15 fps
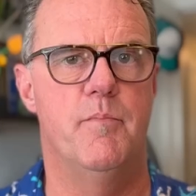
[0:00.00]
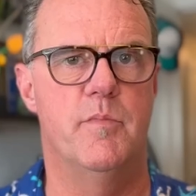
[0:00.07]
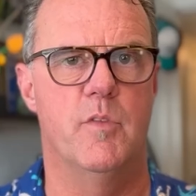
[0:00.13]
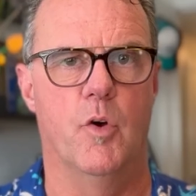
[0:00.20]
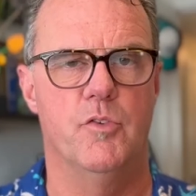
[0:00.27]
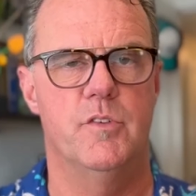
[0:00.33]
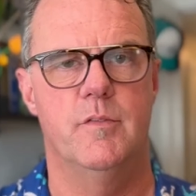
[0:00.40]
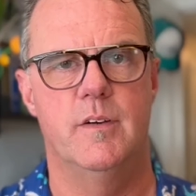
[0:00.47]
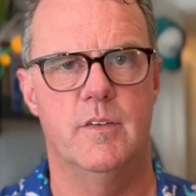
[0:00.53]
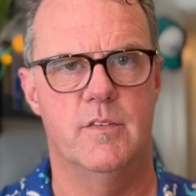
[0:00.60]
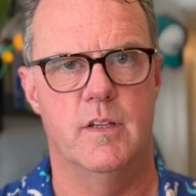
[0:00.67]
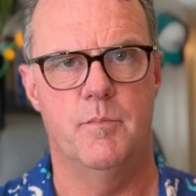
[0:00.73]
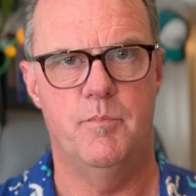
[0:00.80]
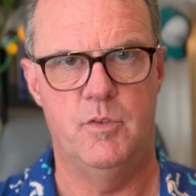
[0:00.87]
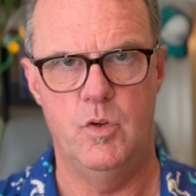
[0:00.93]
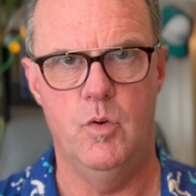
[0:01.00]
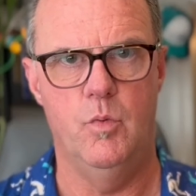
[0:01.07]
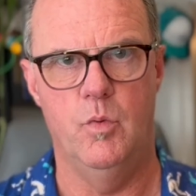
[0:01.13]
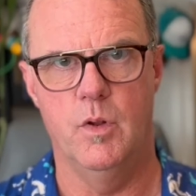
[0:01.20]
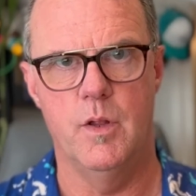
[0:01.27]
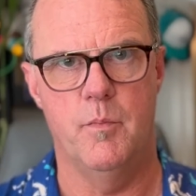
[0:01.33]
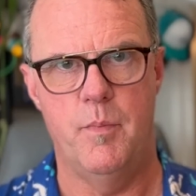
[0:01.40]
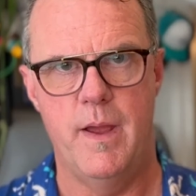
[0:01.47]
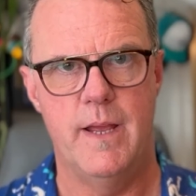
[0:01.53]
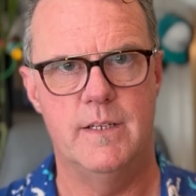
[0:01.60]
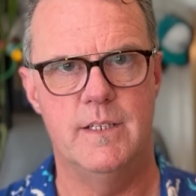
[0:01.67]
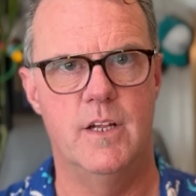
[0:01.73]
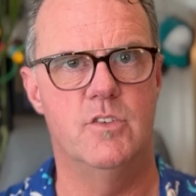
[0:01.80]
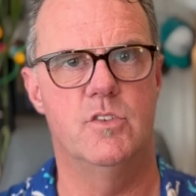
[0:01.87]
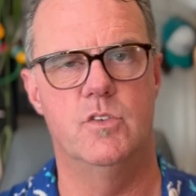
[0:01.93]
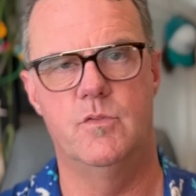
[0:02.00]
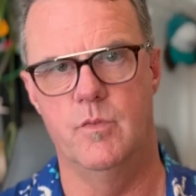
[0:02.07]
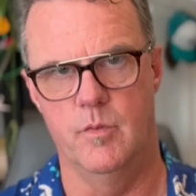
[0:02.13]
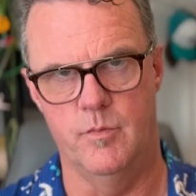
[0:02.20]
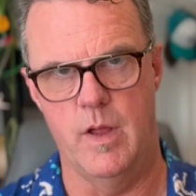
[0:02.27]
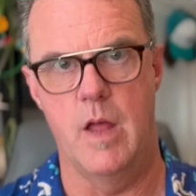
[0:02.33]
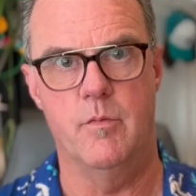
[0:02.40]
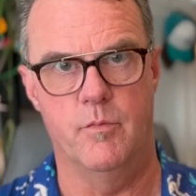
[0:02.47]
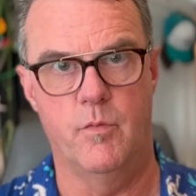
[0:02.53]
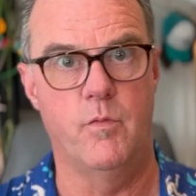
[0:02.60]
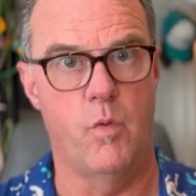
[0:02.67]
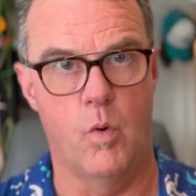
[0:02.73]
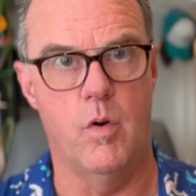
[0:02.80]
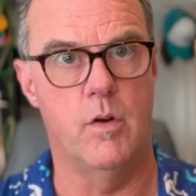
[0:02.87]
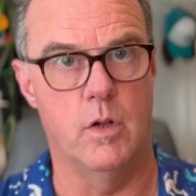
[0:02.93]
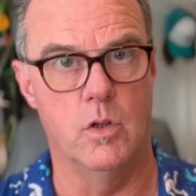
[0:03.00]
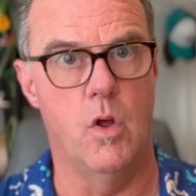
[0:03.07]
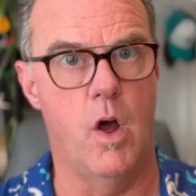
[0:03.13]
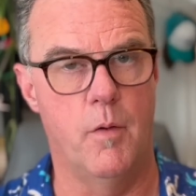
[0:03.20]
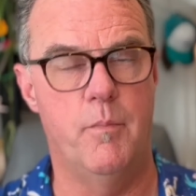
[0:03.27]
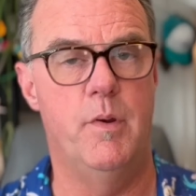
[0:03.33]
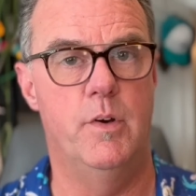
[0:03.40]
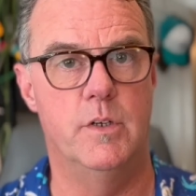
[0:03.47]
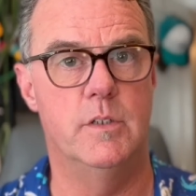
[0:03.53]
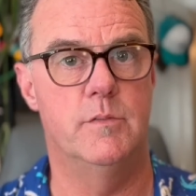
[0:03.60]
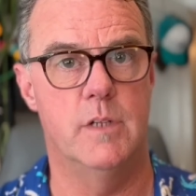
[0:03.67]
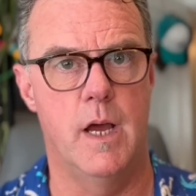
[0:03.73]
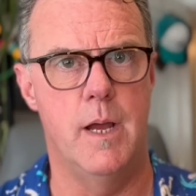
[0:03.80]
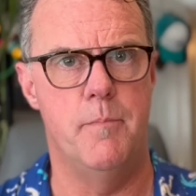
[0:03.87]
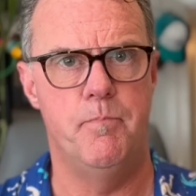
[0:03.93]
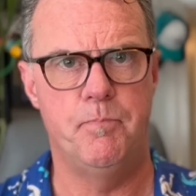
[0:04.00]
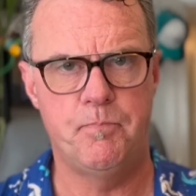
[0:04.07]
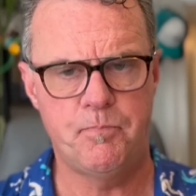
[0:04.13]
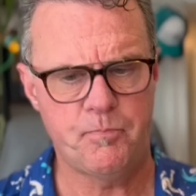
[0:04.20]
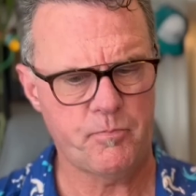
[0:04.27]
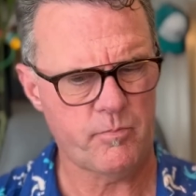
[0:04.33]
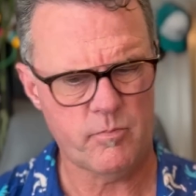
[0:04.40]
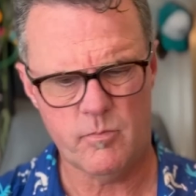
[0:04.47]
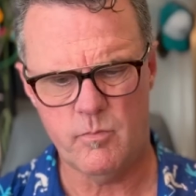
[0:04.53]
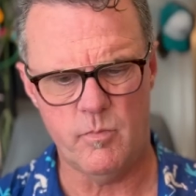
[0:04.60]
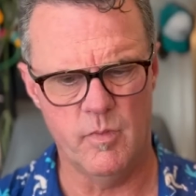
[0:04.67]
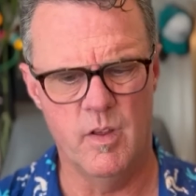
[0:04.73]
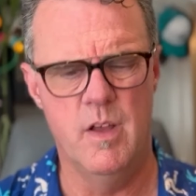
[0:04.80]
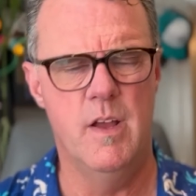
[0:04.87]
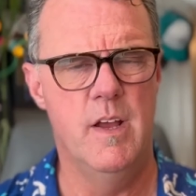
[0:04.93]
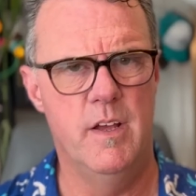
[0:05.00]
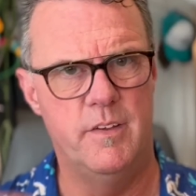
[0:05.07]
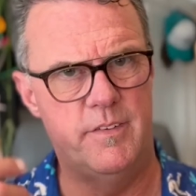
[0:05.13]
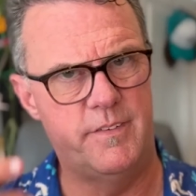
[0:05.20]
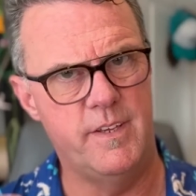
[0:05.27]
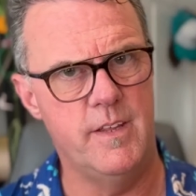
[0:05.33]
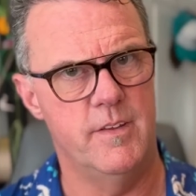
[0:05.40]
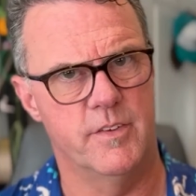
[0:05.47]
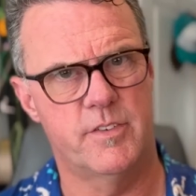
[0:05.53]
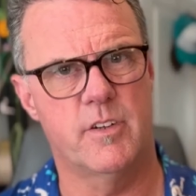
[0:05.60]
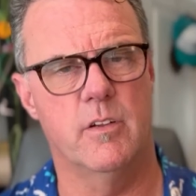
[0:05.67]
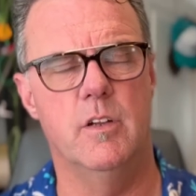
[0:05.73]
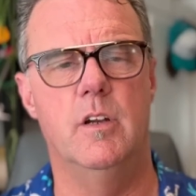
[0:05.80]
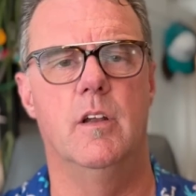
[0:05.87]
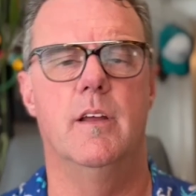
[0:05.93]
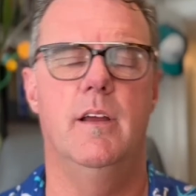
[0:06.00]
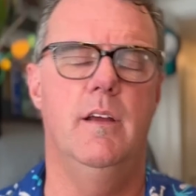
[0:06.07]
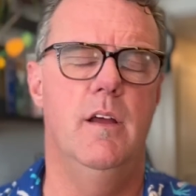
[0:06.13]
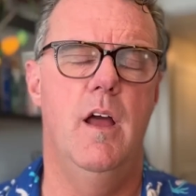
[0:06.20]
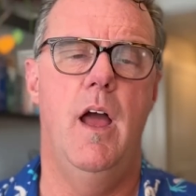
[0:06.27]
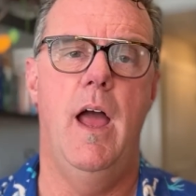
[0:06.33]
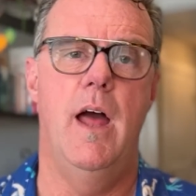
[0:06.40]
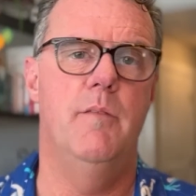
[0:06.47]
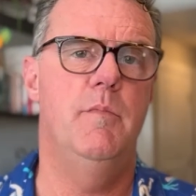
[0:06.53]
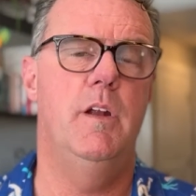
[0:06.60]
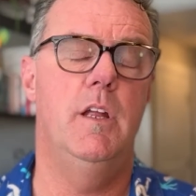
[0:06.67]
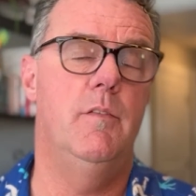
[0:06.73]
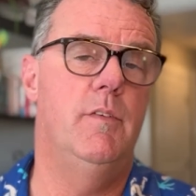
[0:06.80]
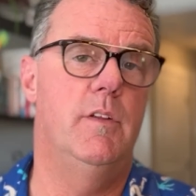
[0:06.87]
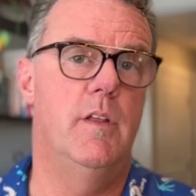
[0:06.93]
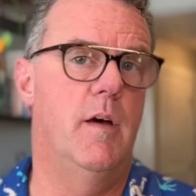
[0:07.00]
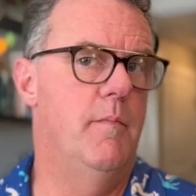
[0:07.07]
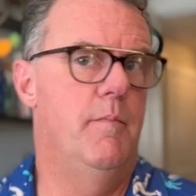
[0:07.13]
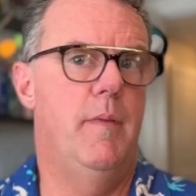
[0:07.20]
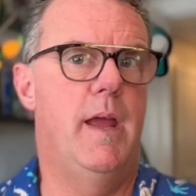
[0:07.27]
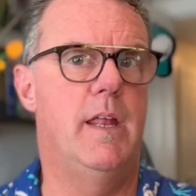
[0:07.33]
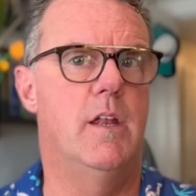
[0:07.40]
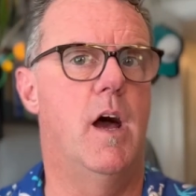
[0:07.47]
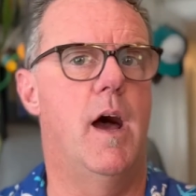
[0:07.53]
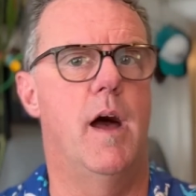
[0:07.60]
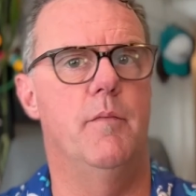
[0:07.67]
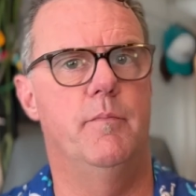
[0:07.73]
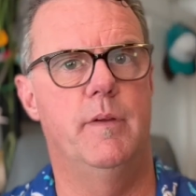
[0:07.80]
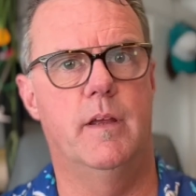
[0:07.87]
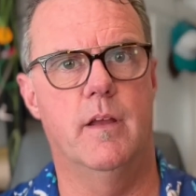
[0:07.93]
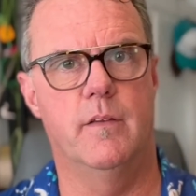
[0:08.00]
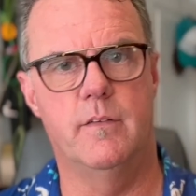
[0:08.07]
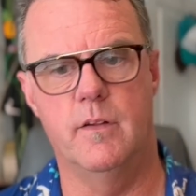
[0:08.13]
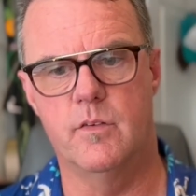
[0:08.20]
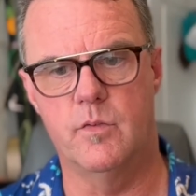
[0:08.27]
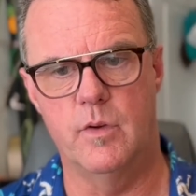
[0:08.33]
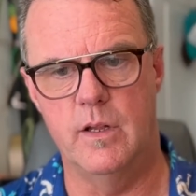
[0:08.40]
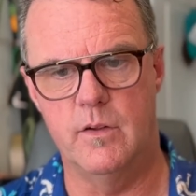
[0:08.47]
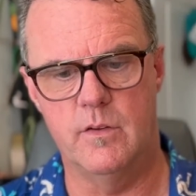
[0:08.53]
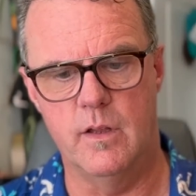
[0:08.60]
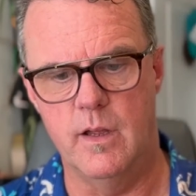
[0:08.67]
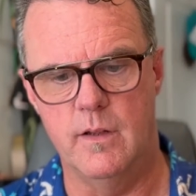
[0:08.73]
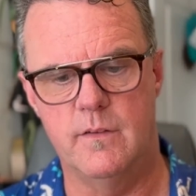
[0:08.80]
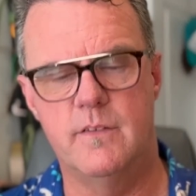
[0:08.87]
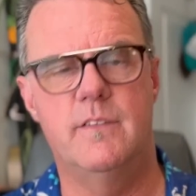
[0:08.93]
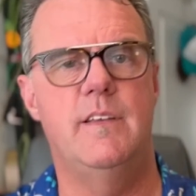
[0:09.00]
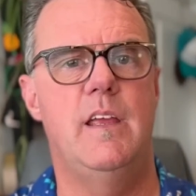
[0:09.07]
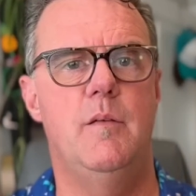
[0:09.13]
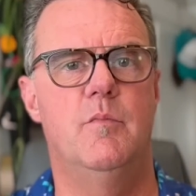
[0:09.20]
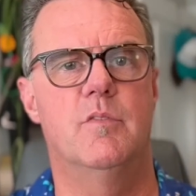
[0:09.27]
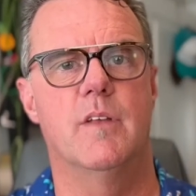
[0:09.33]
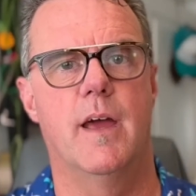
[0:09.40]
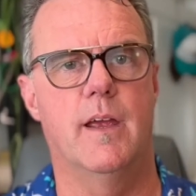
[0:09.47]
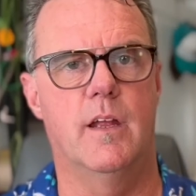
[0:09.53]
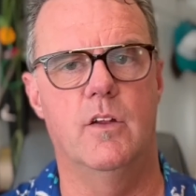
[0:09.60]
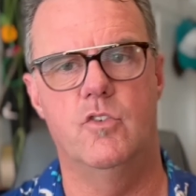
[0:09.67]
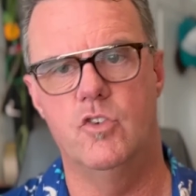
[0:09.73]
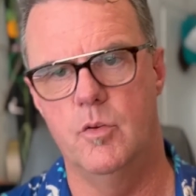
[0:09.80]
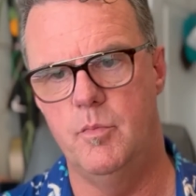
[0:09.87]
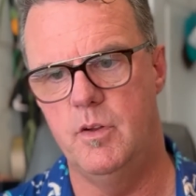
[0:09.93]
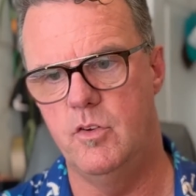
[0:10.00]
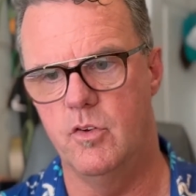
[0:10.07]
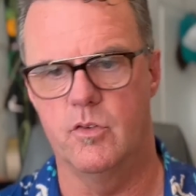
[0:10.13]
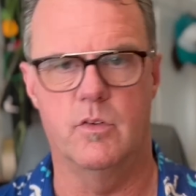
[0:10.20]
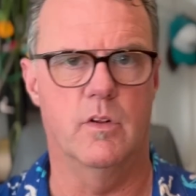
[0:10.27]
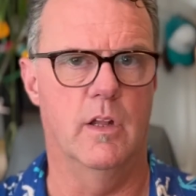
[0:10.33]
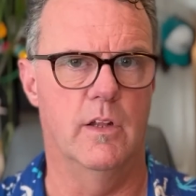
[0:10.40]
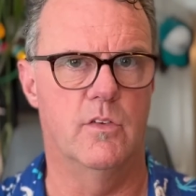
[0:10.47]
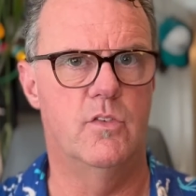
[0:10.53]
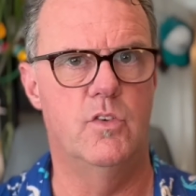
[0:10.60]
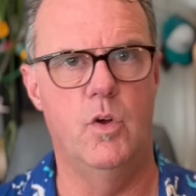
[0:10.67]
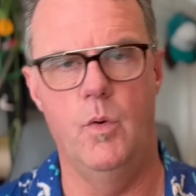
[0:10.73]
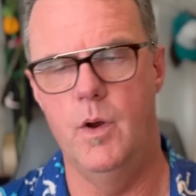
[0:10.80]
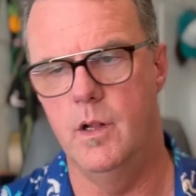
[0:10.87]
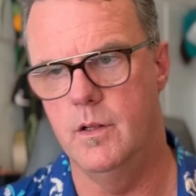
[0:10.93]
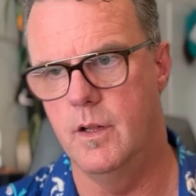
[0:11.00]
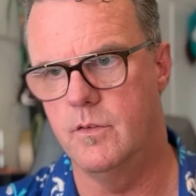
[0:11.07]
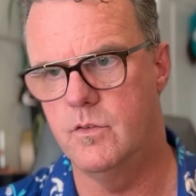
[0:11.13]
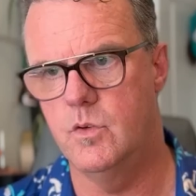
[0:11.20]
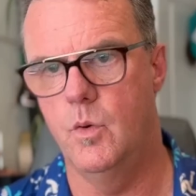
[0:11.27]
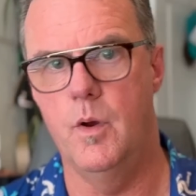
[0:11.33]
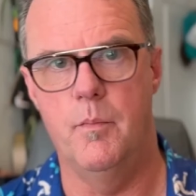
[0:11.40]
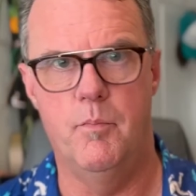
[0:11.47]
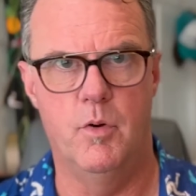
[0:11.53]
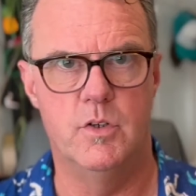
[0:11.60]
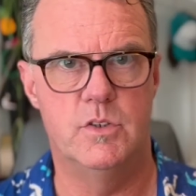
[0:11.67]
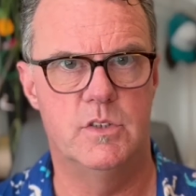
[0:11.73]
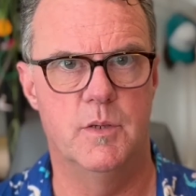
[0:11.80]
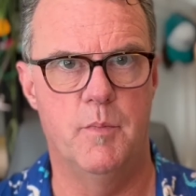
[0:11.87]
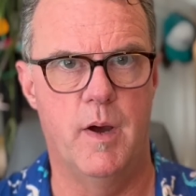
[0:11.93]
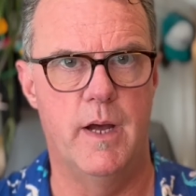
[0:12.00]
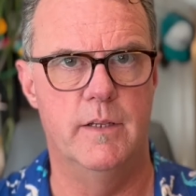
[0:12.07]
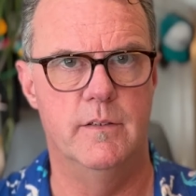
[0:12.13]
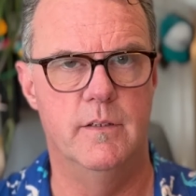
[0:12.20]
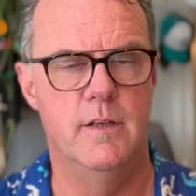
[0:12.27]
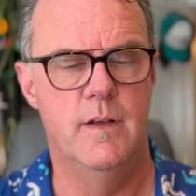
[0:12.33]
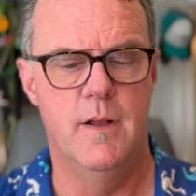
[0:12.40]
those of us that do really pay attention and for a long period of time see this clearly, and many of you that may not, because it seems like it should be just, let's do it, push the button.